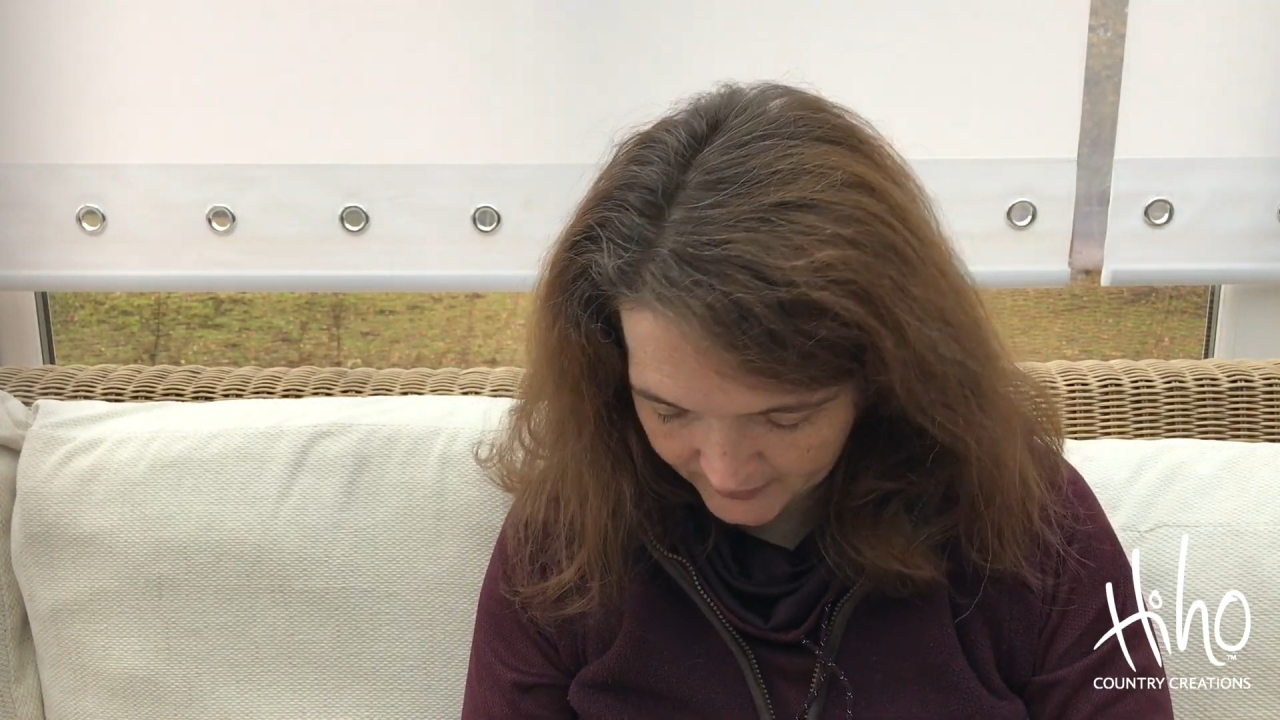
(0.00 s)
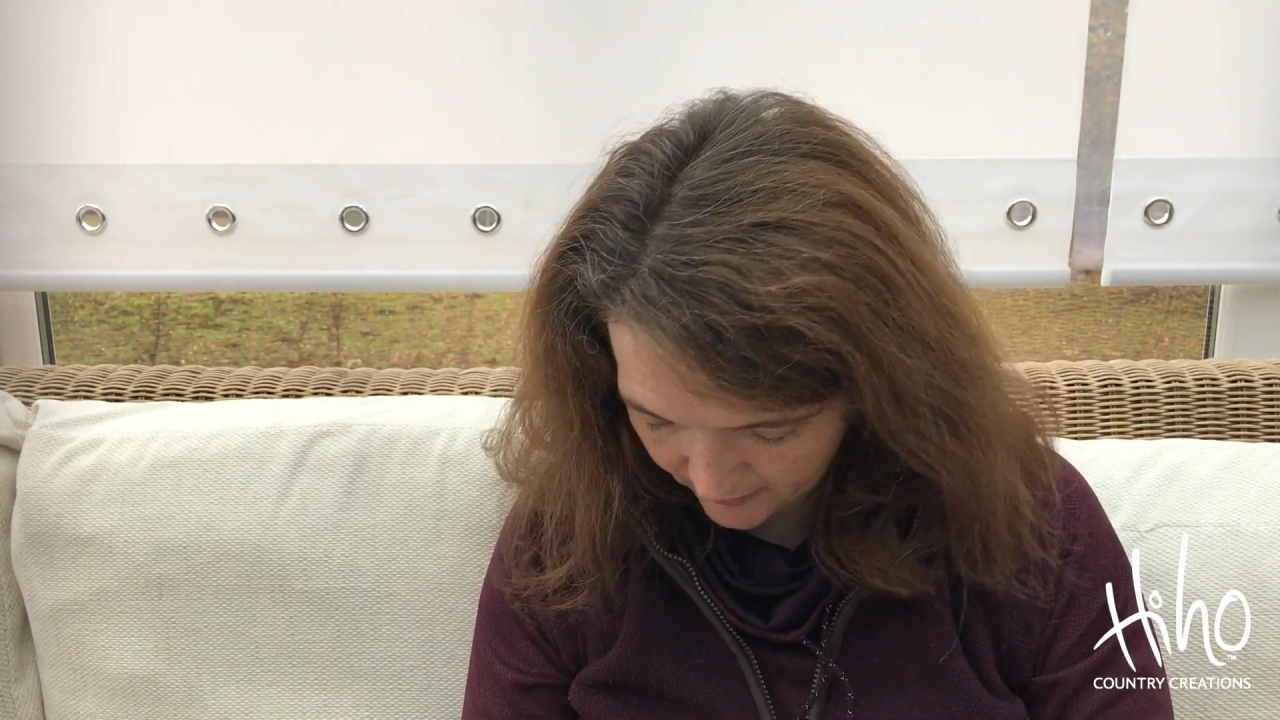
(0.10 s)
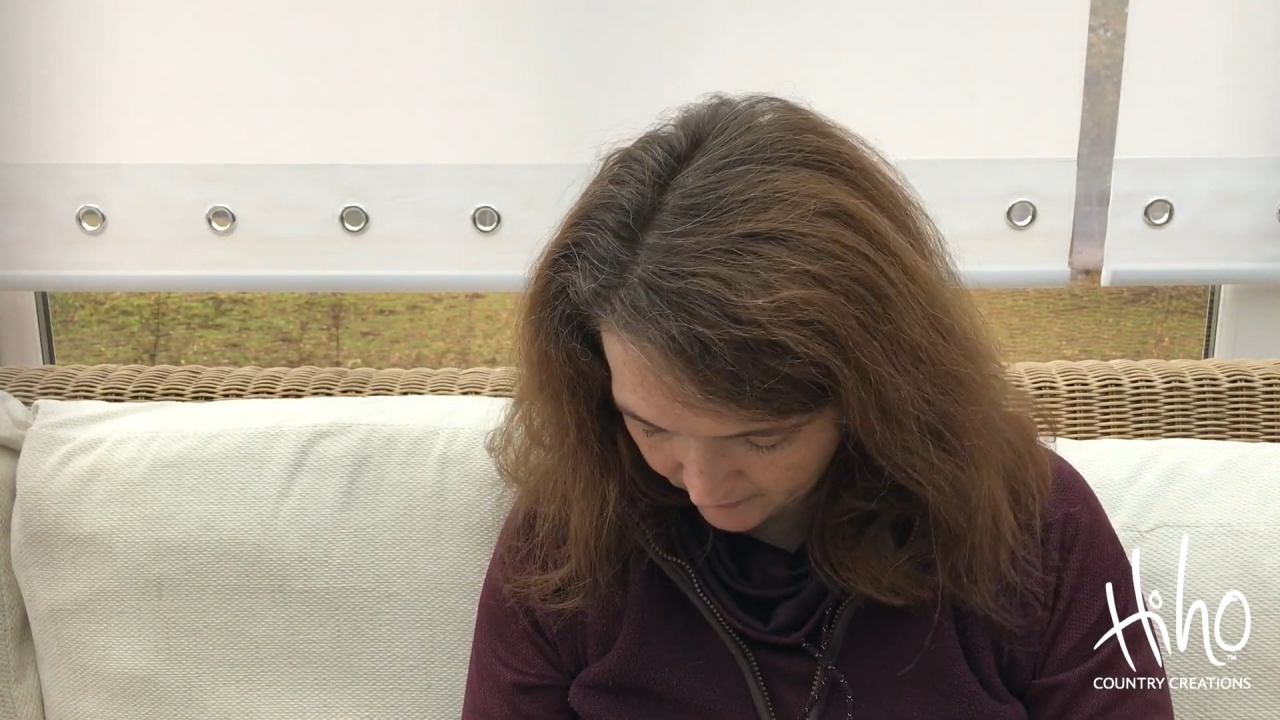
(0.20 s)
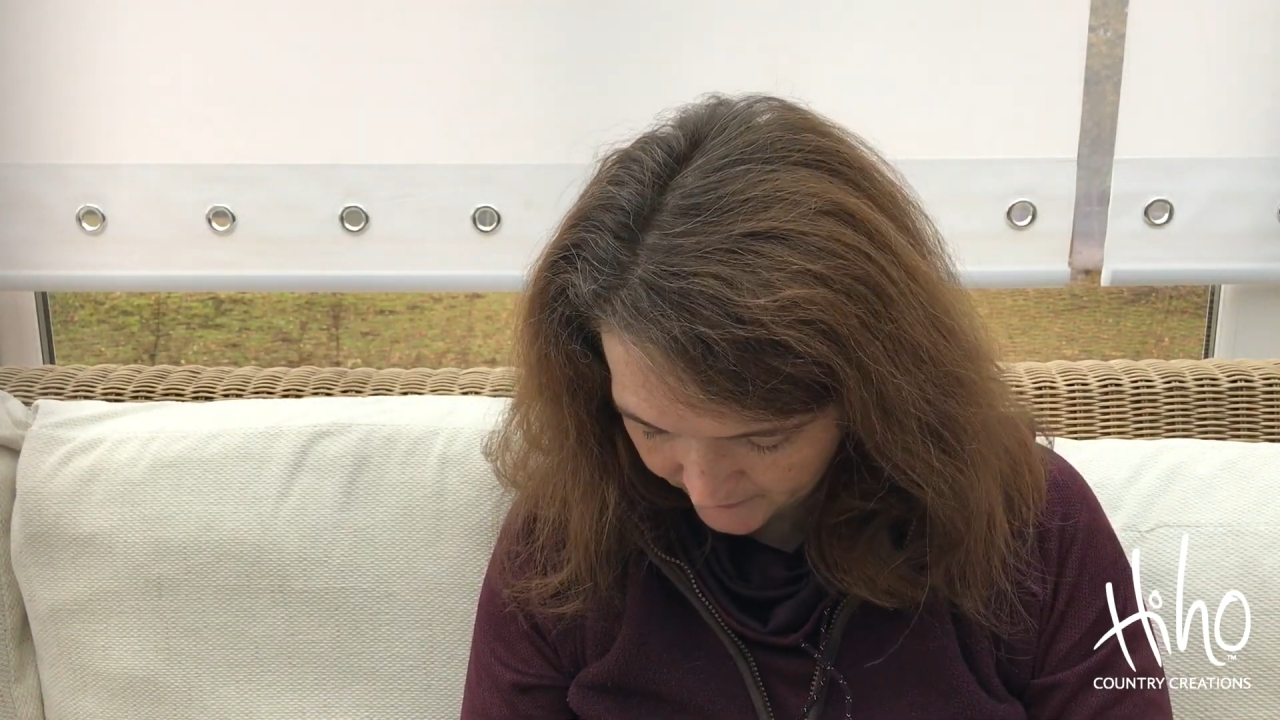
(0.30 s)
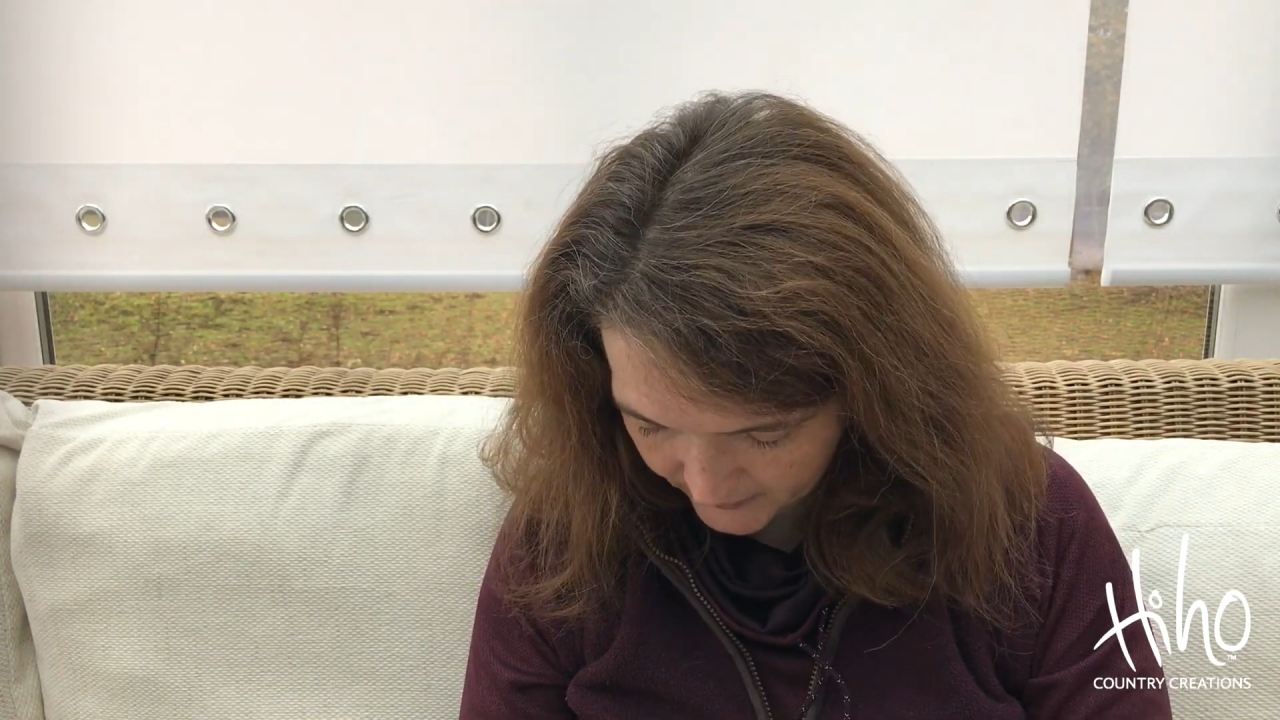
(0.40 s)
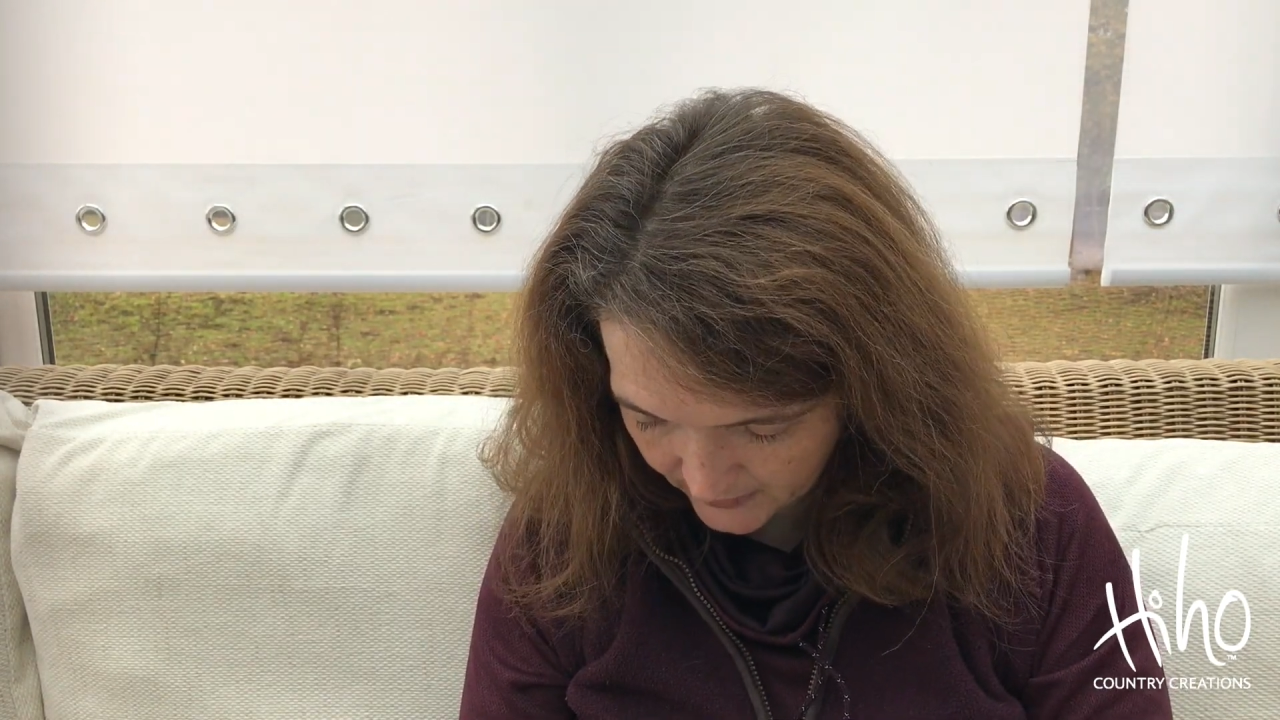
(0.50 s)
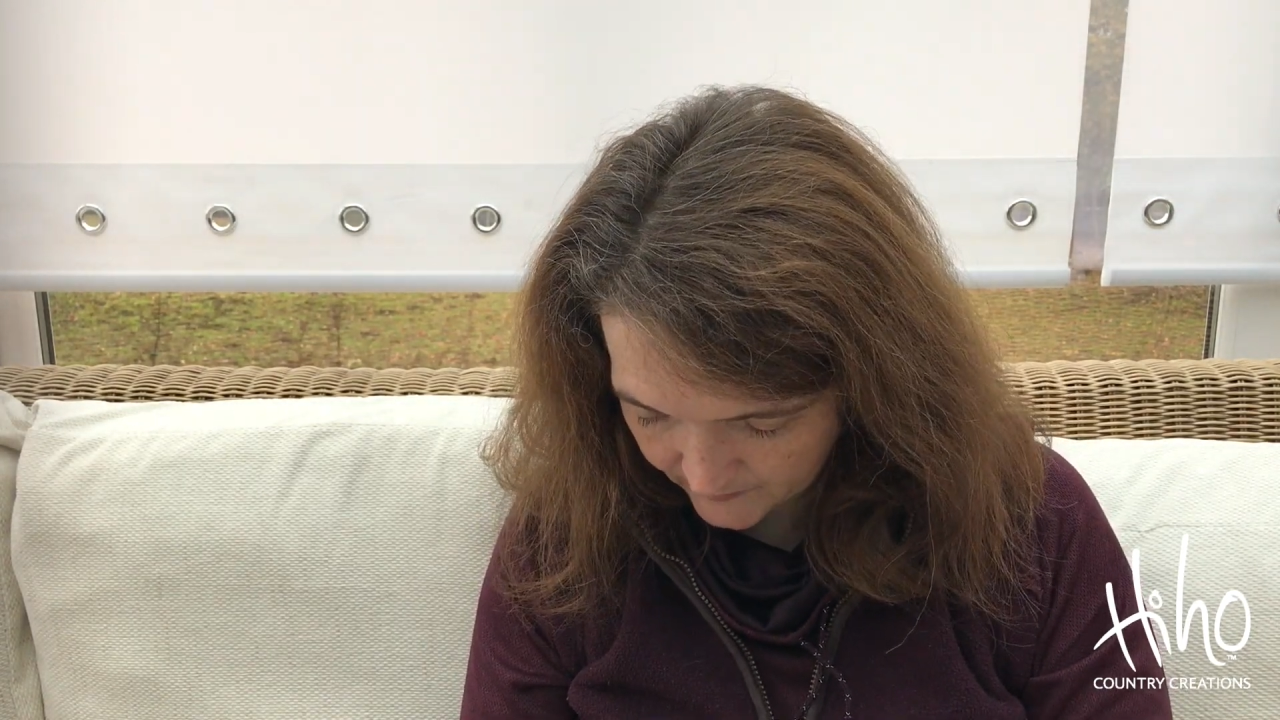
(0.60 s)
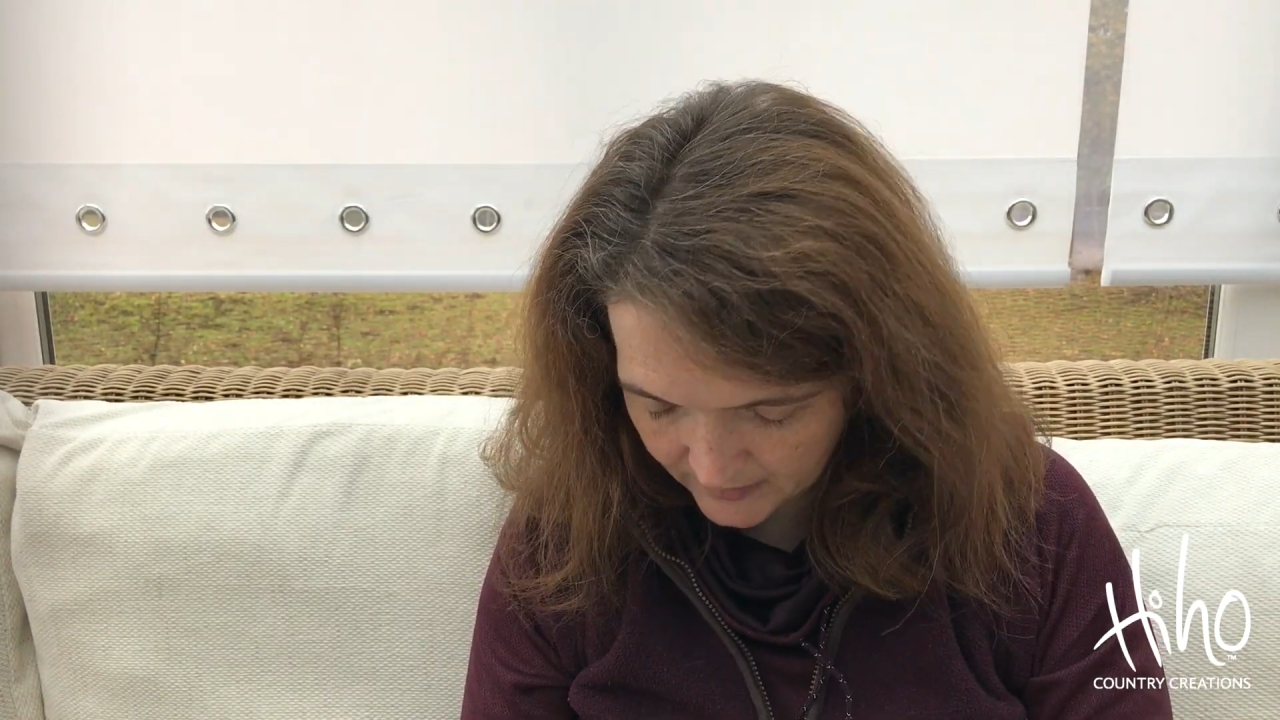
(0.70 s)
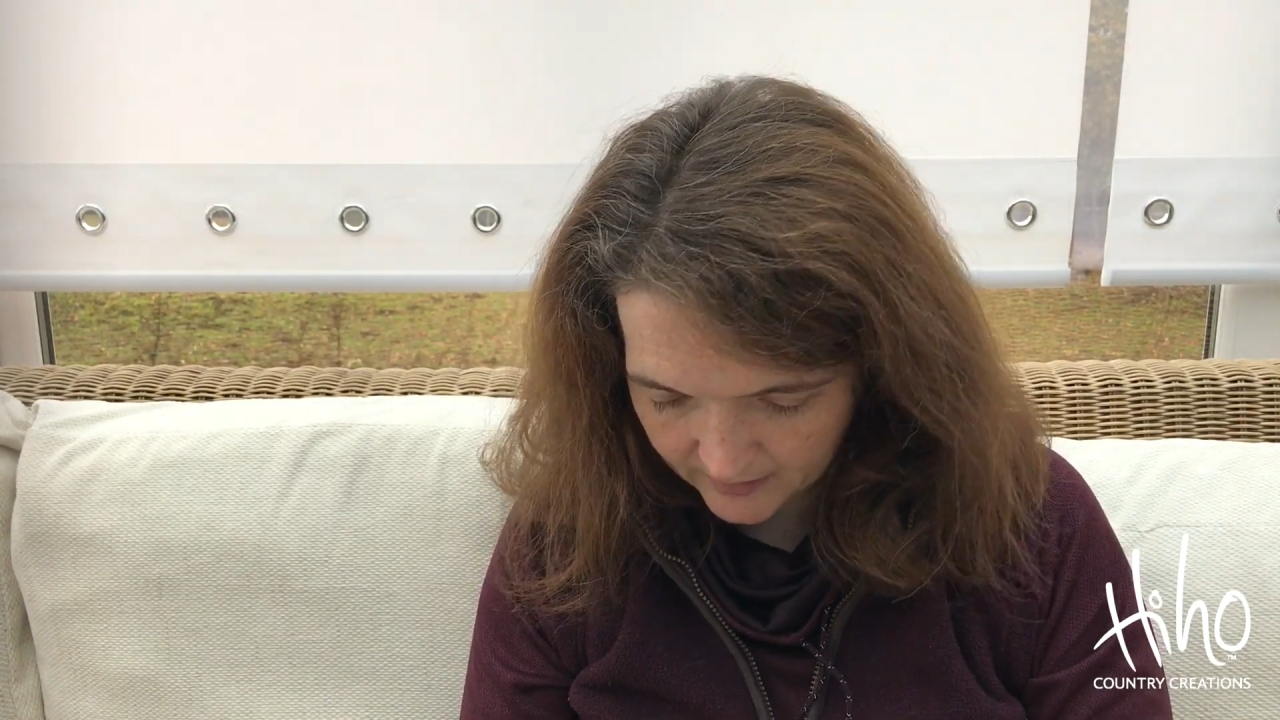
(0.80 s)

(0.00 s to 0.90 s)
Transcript: so excuse me,